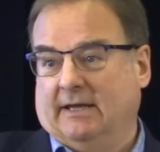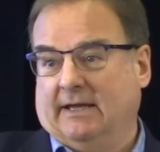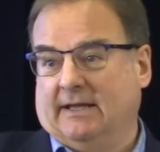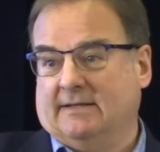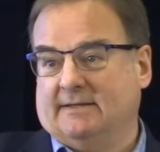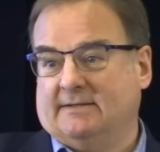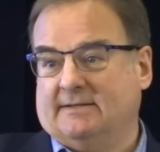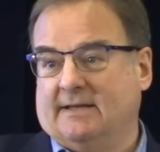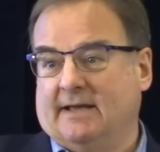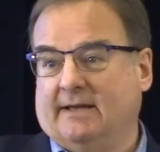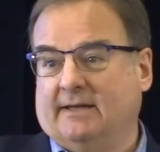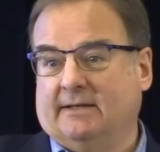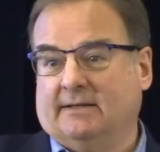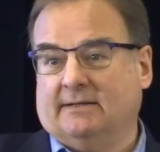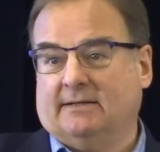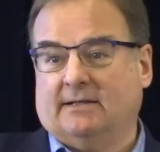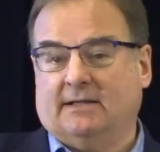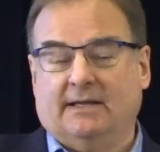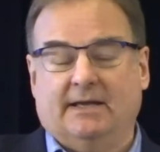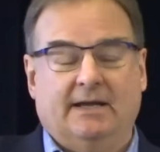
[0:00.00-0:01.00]
And
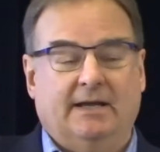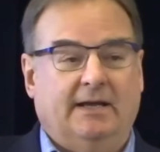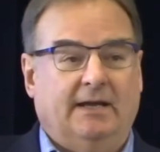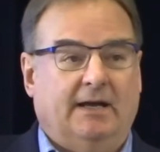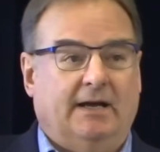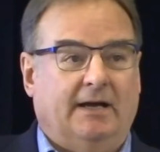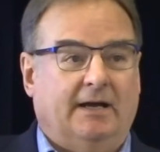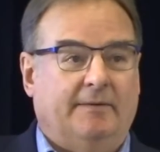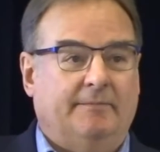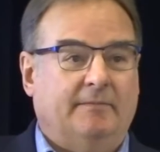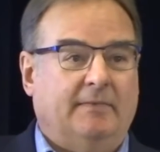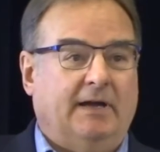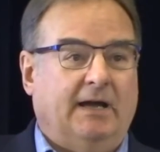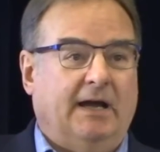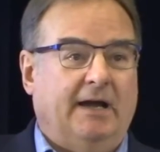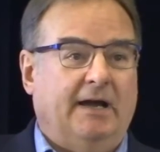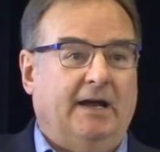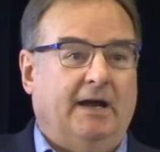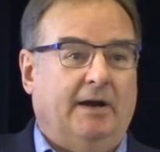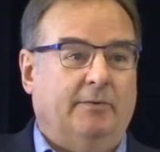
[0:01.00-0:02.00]
secondly,
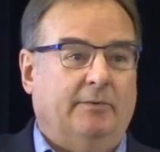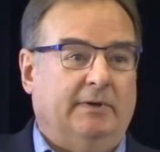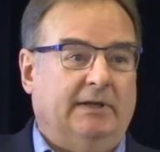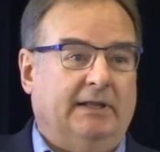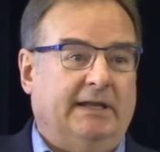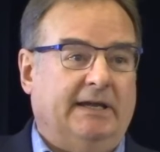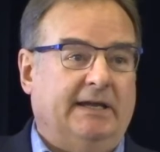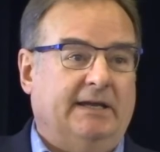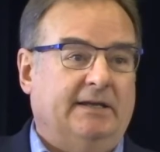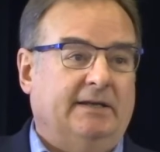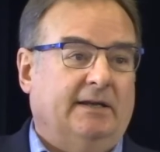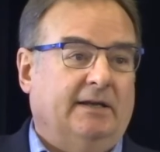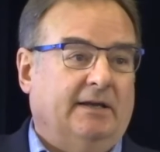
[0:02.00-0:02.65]
I really